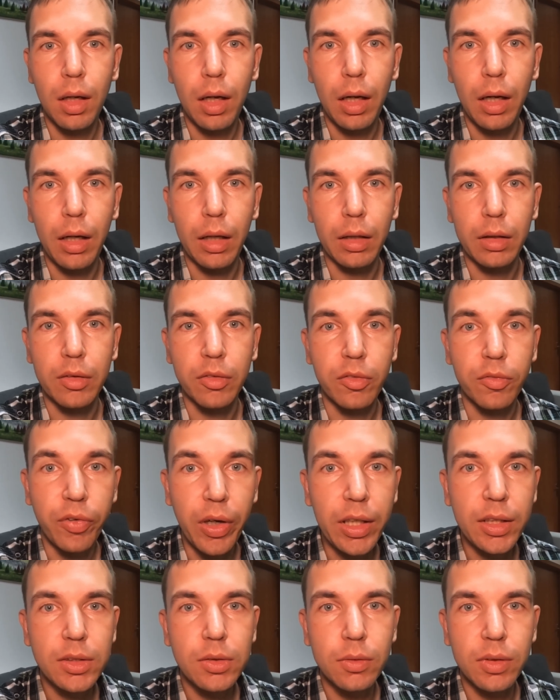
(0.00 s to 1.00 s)
And
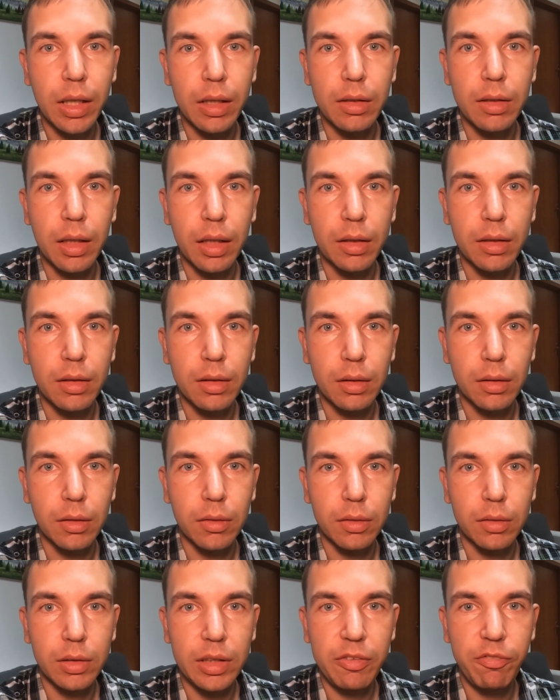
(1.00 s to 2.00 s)
thanks to that,
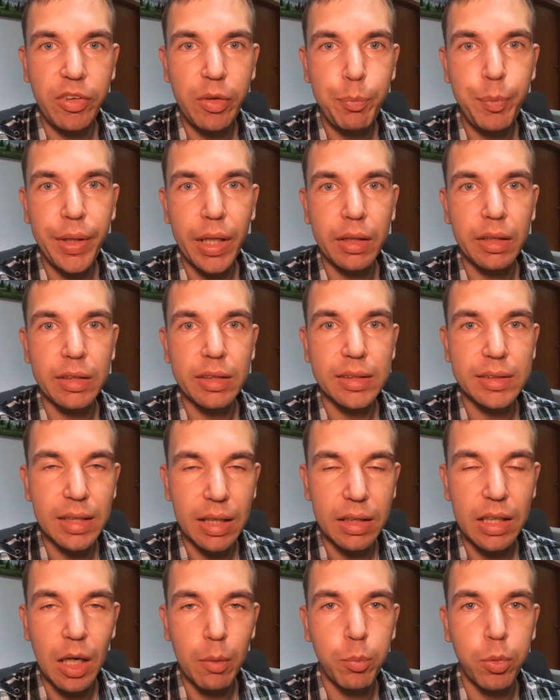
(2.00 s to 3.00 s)
the VPN is
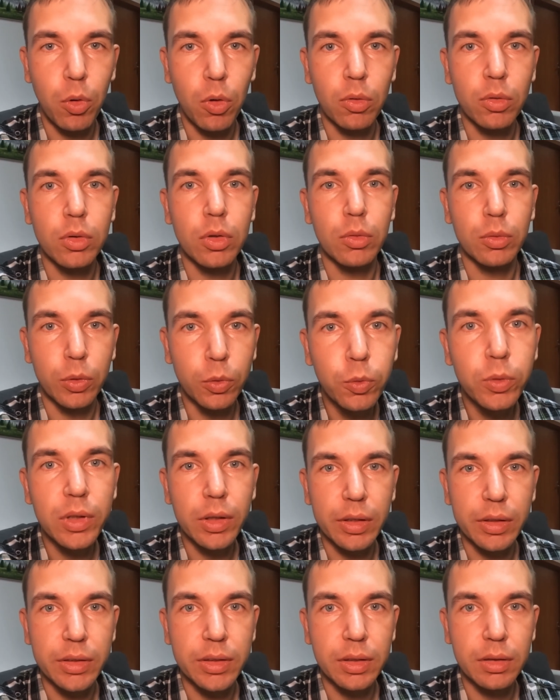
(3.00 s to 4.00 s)
set up on the
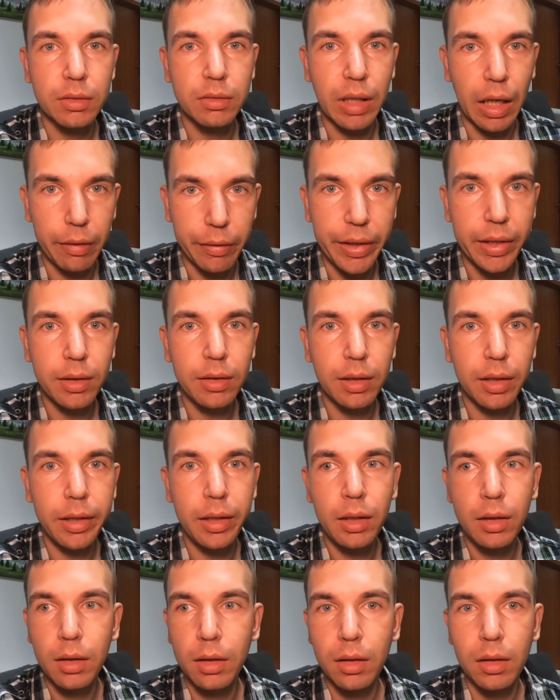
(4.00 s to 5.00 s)
routers
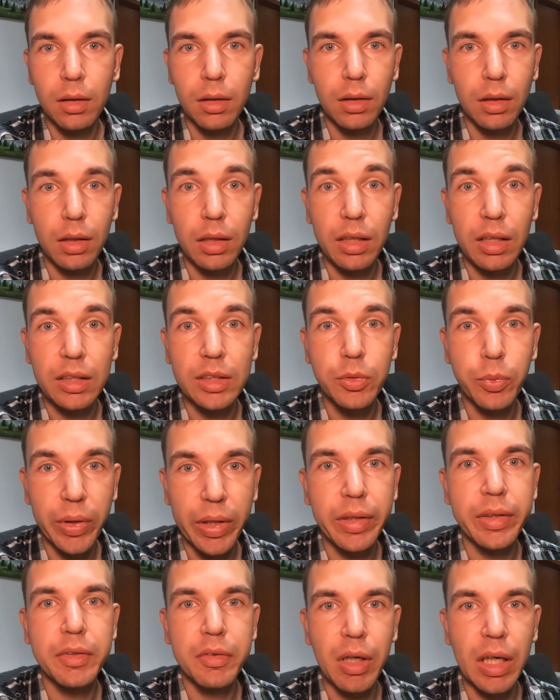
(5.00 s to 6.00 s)
directly, it's
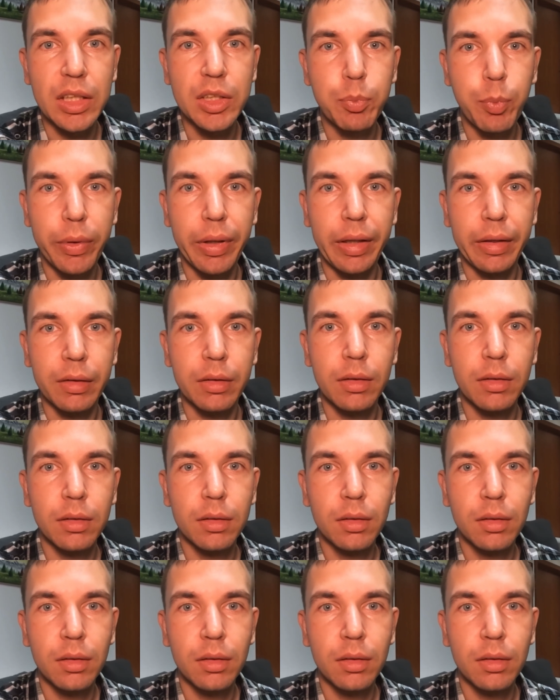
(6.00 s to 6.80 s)
really transparent.